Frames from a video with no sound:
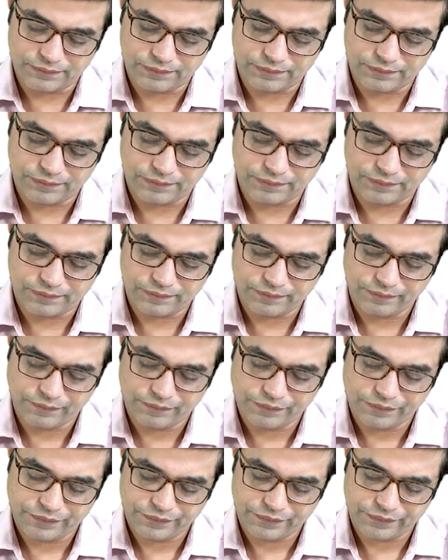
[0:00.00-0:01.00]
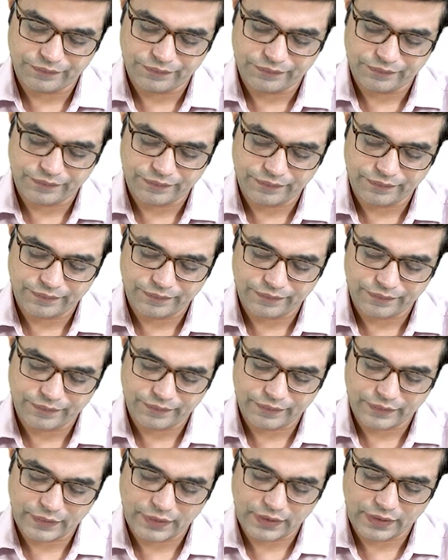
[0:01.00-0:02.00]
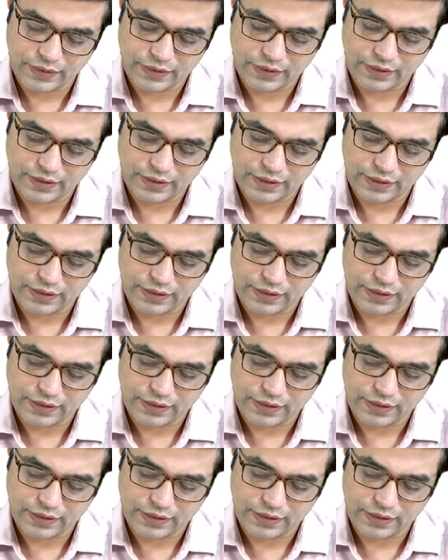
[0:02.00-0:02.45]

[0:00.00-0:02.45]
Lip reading: (silence)